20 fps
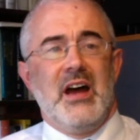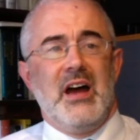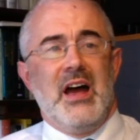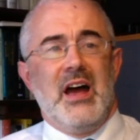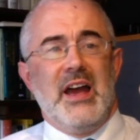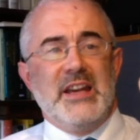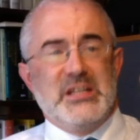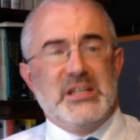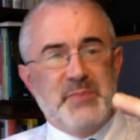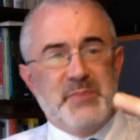
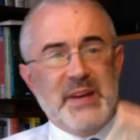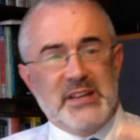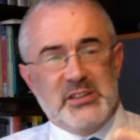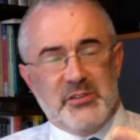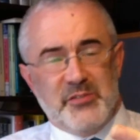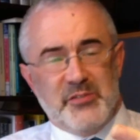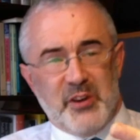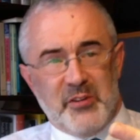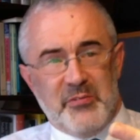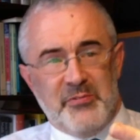He speaks of
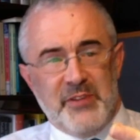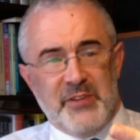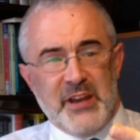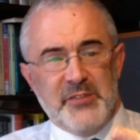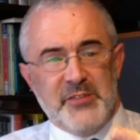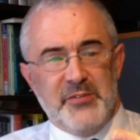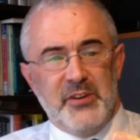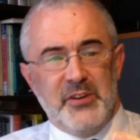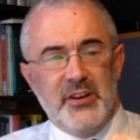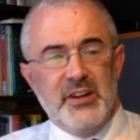their
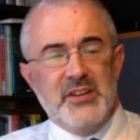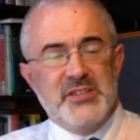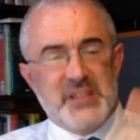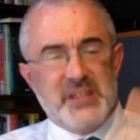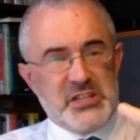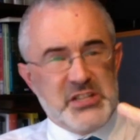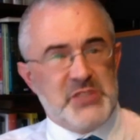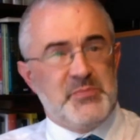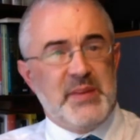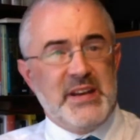faithfulness. He
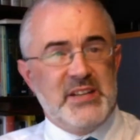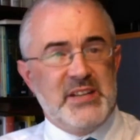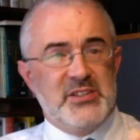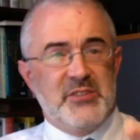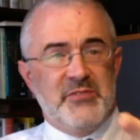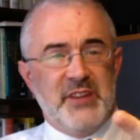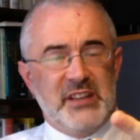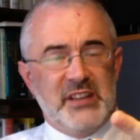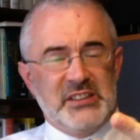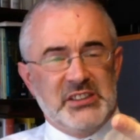speaks of
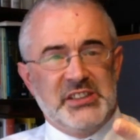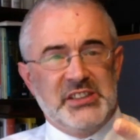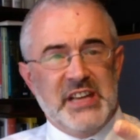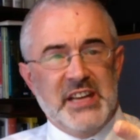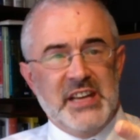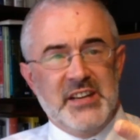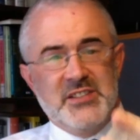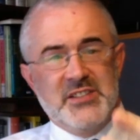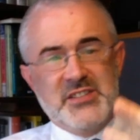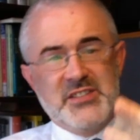their
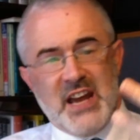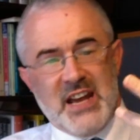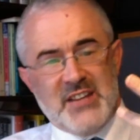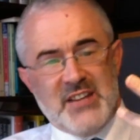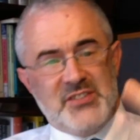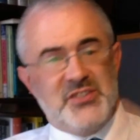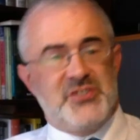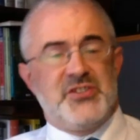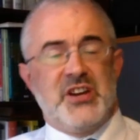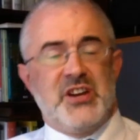status as
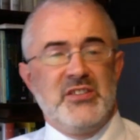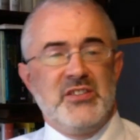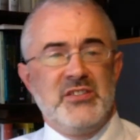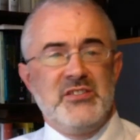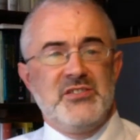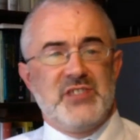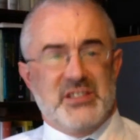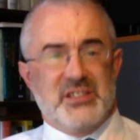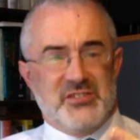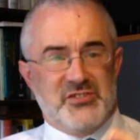
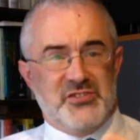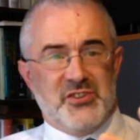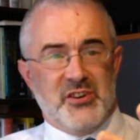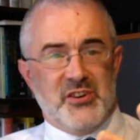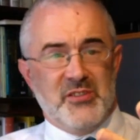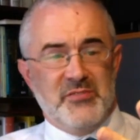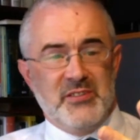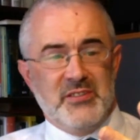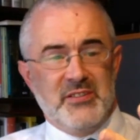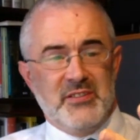sons and
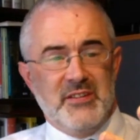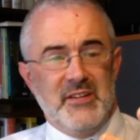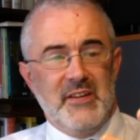servant.